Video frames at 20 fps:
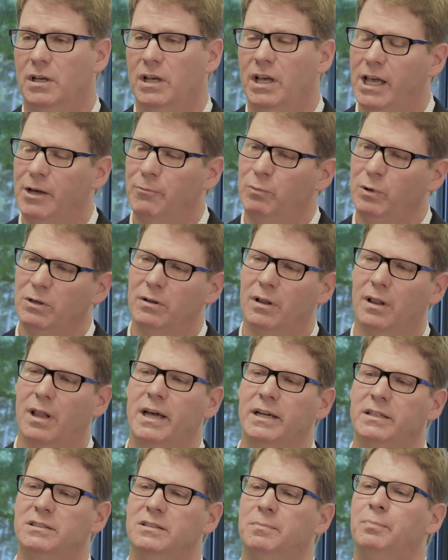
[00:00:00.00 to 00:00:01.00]
and we'd
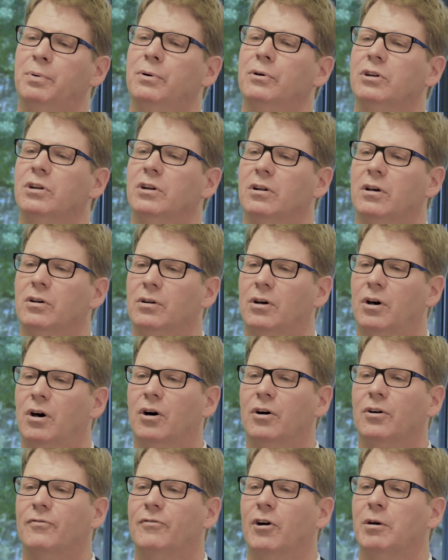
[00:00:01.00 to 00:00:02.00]
like to put it on
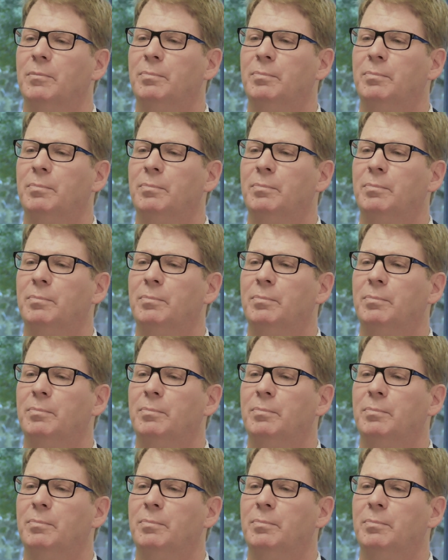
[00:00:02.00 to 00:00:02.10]
all of our